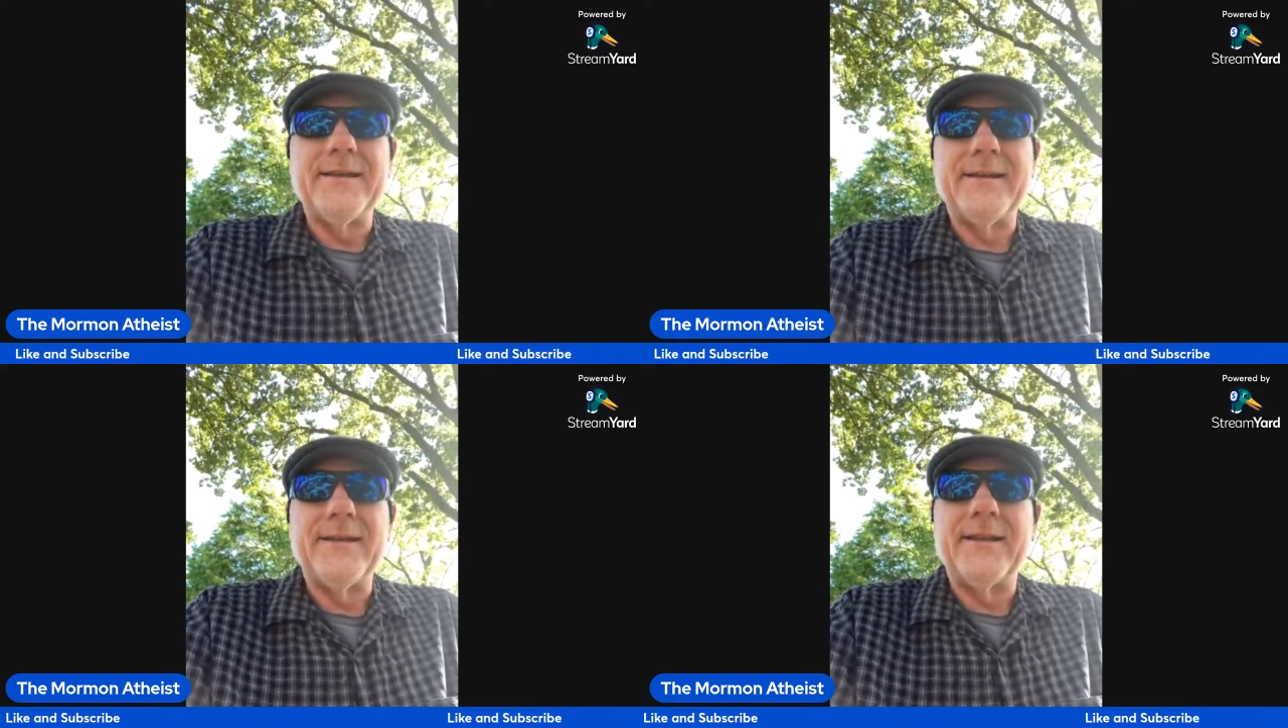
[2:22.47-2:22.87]

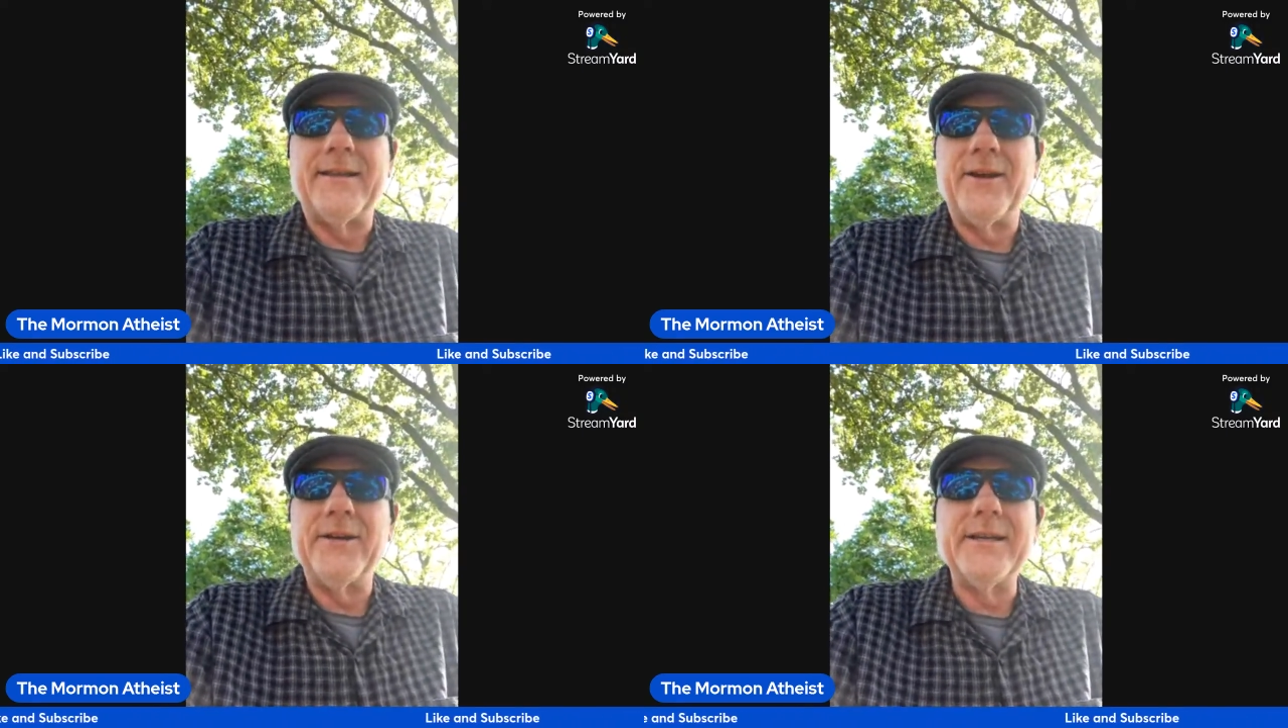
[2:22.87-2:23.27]

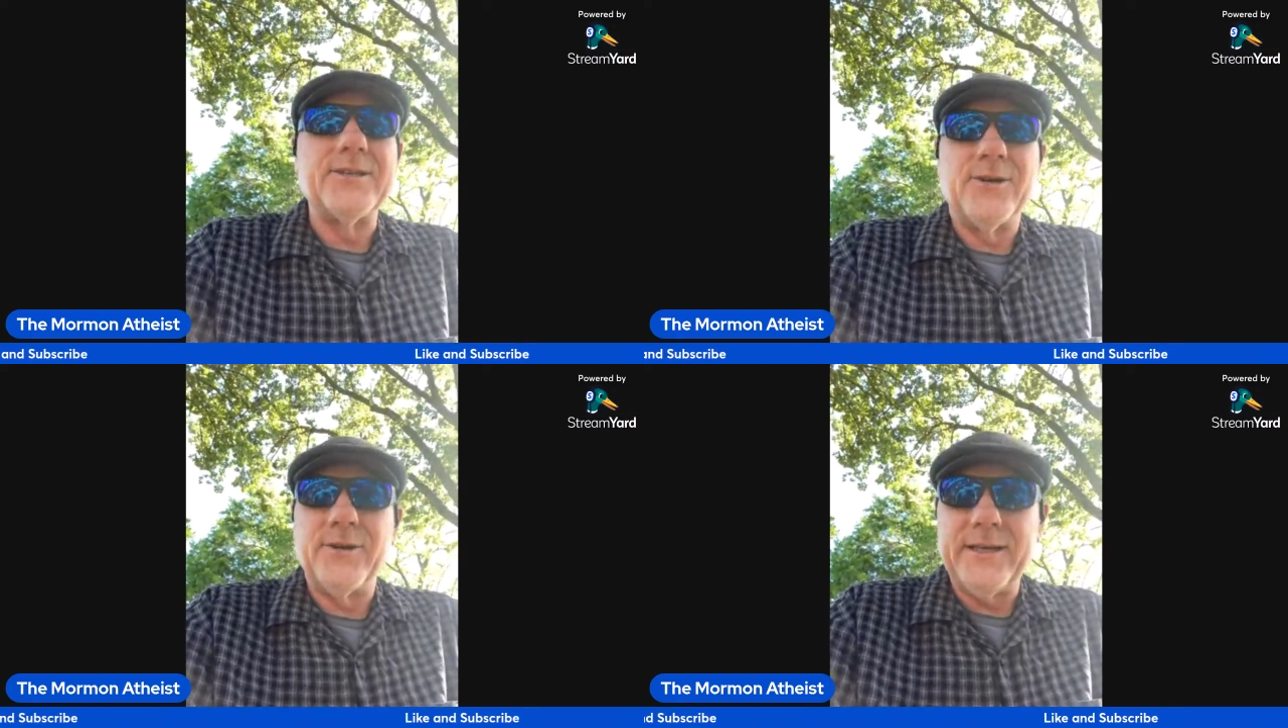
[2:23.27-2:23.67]
there is
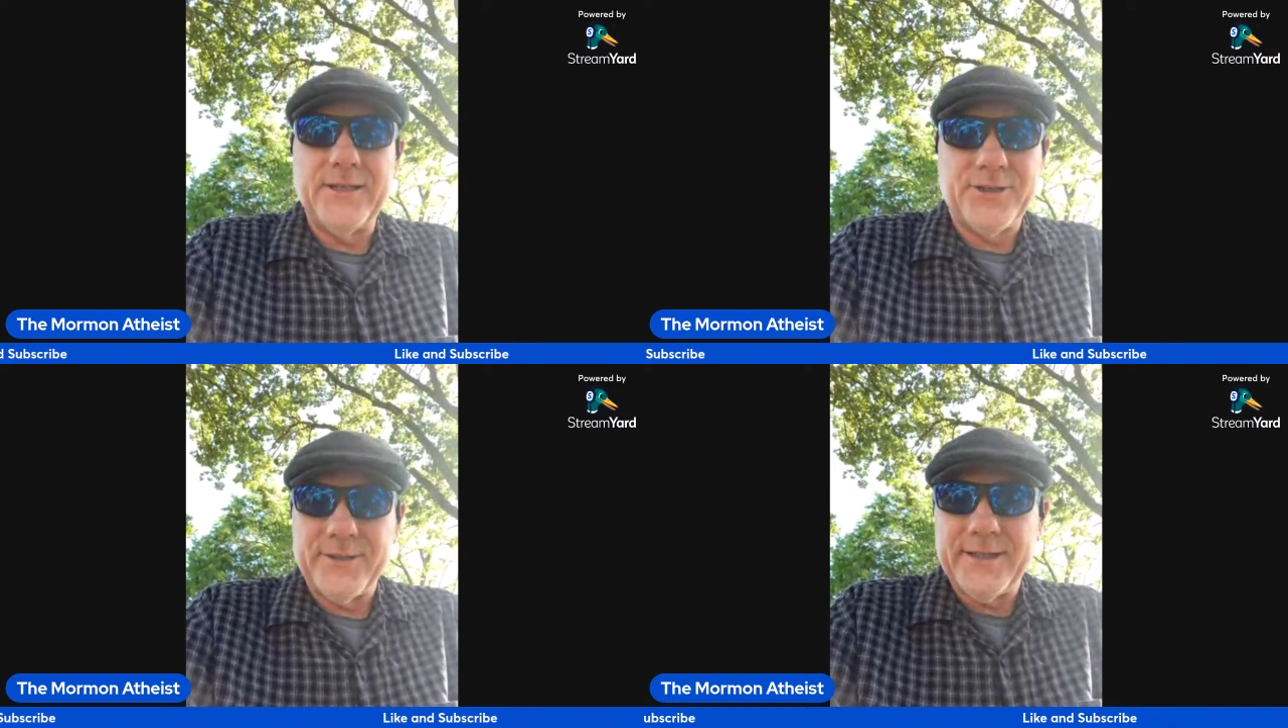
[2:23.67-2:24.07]
no
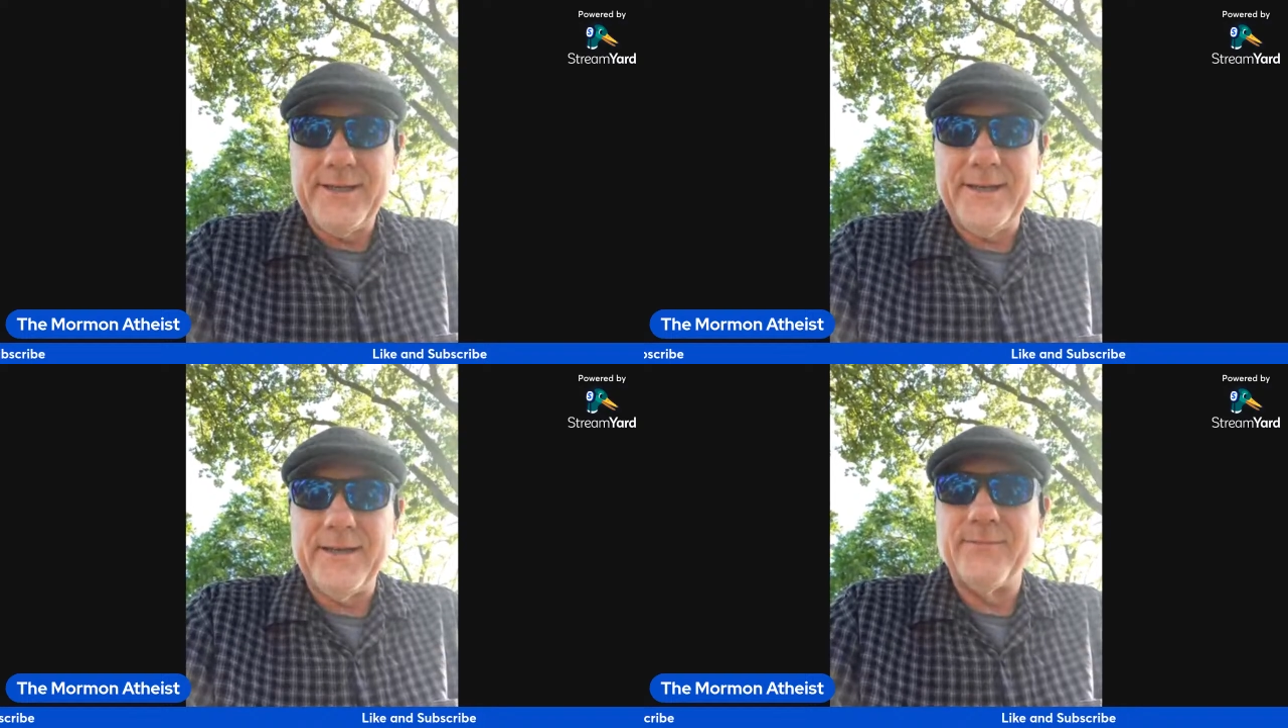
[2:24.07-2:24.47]
history
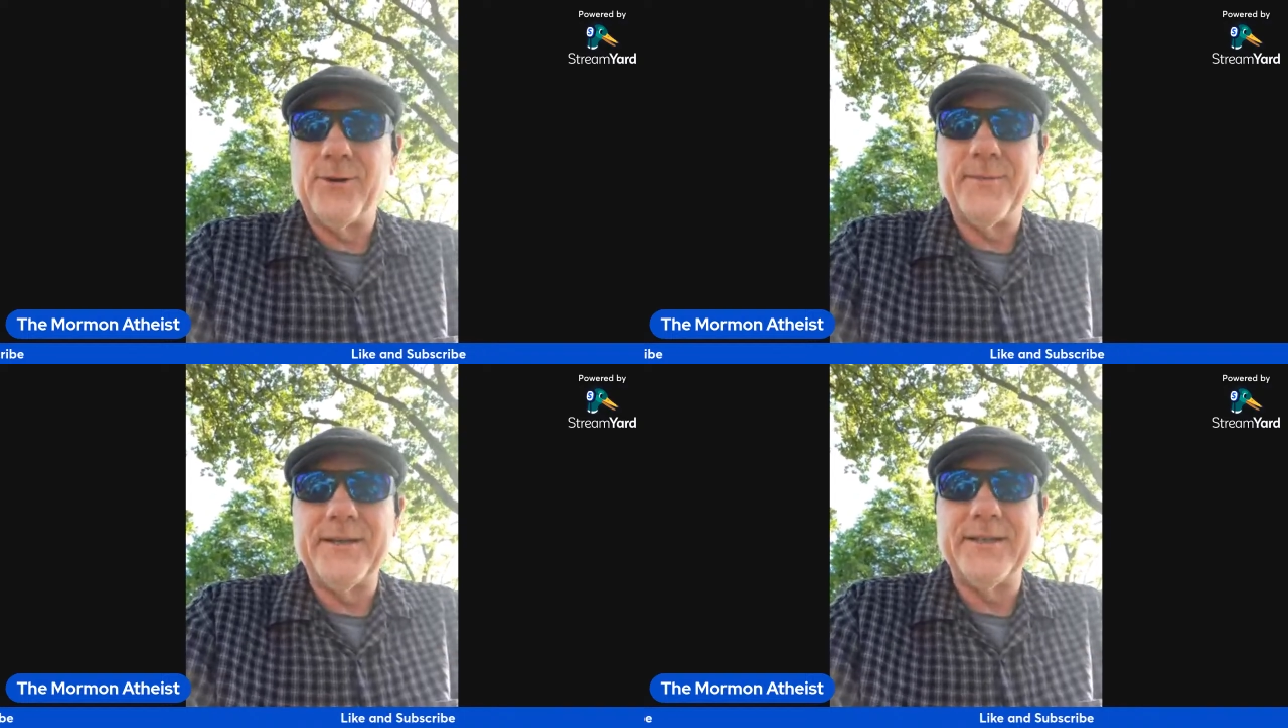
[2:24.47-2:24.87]
in
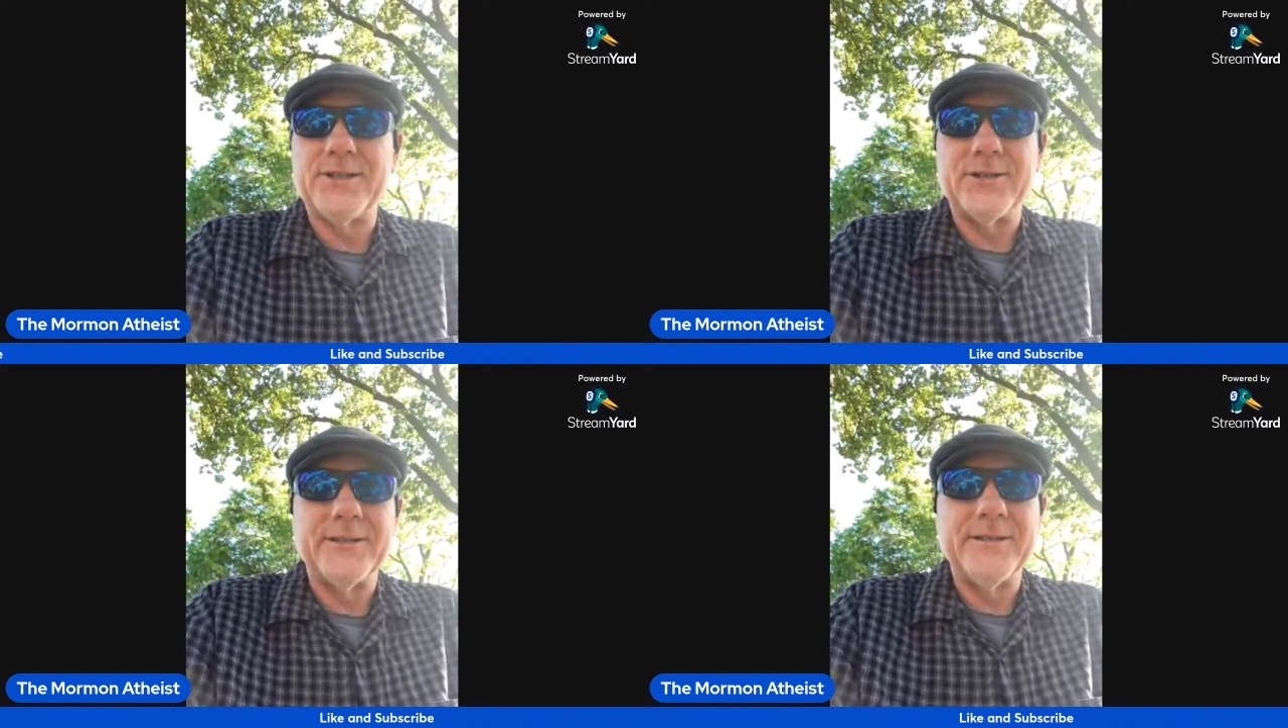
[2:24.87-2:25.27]
Mormon
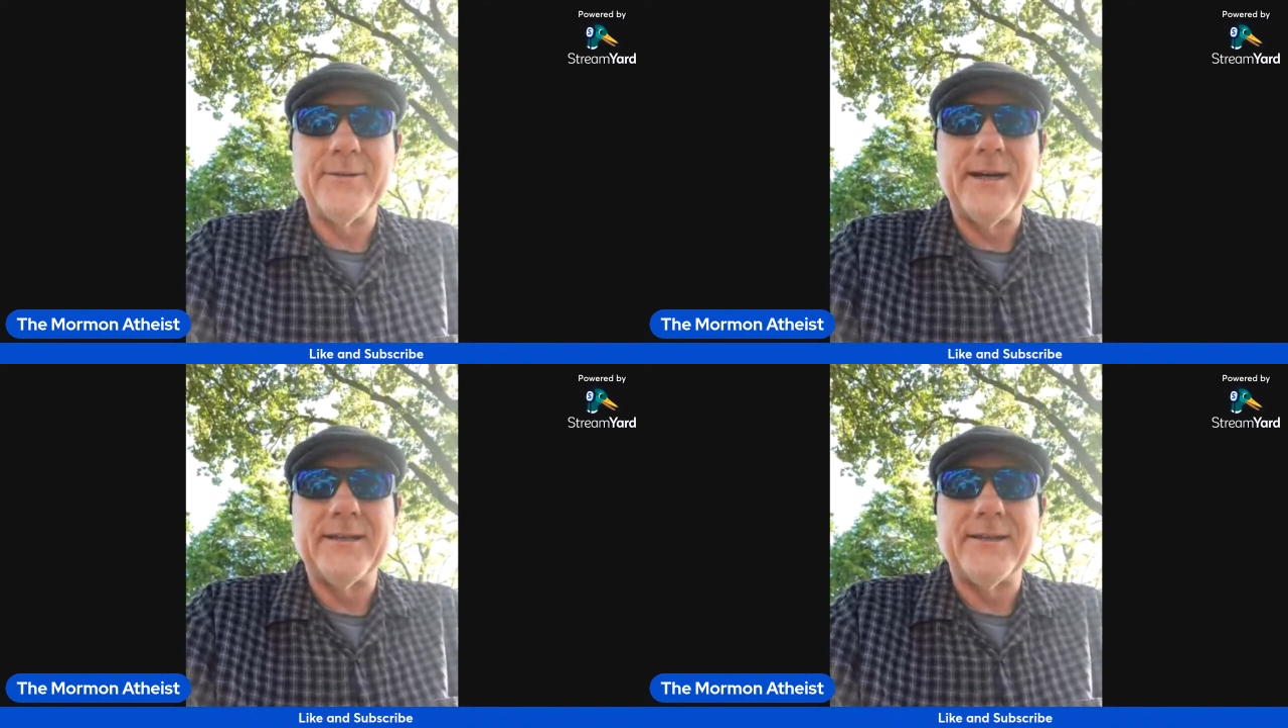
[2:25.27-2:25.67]
history, right?